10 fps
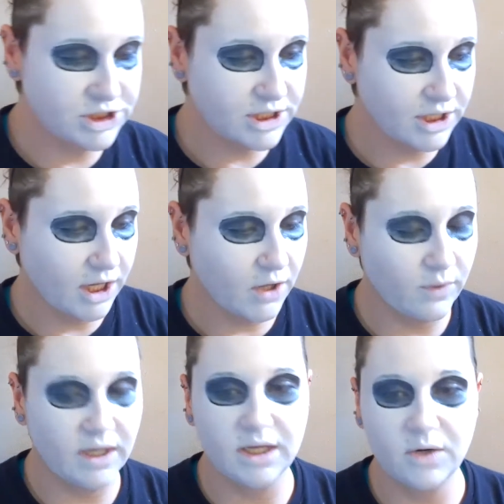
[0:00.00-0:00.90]
going to go
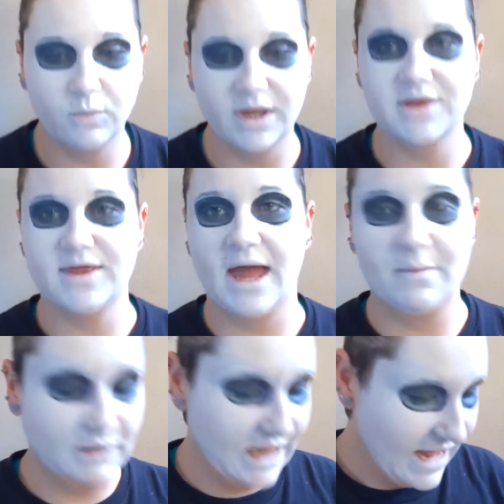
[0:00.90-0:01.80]
in with a
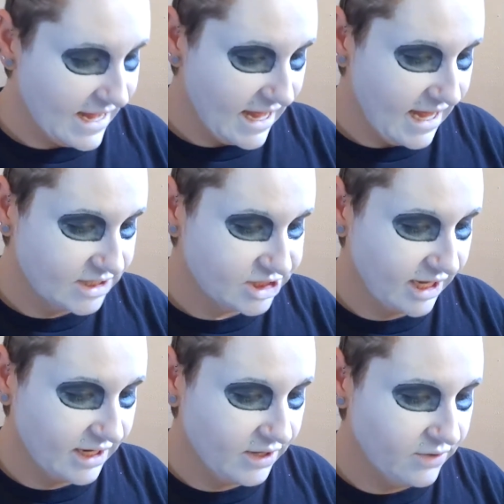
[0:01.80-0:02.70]
black
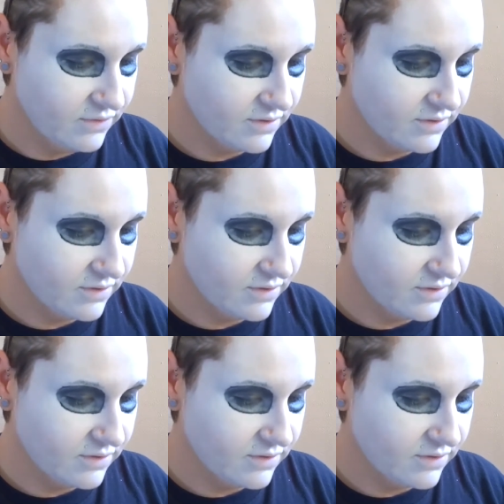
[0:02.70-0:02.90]
eyeshadow.